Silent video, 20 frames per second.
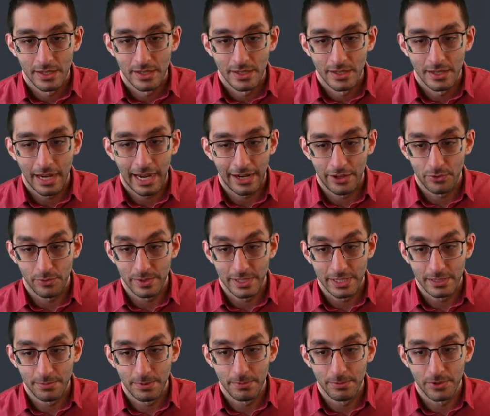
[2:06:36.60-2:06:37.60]
I don't know what these
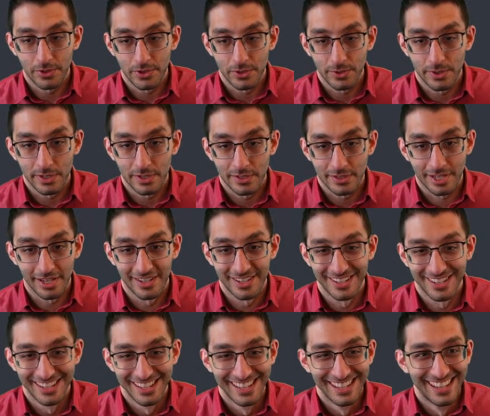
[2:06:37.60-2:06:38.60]
people are doing.
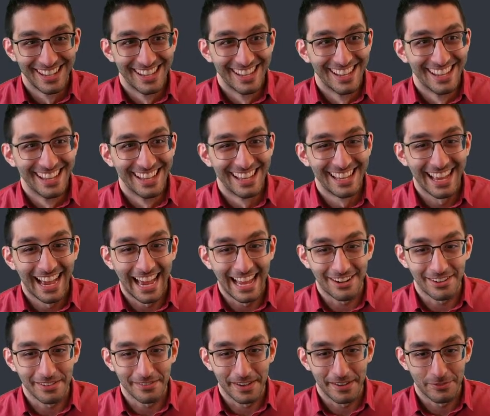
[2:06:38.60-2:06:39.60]
I don't
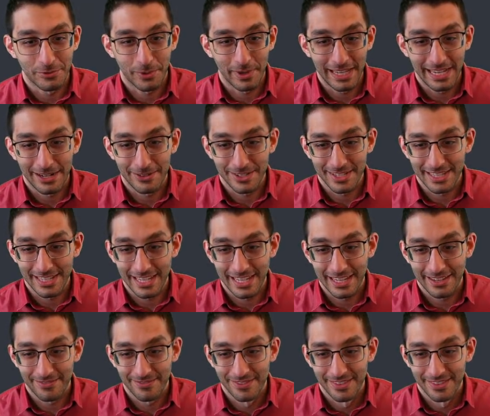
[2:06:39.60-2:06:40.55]
even have 20 hours in the game.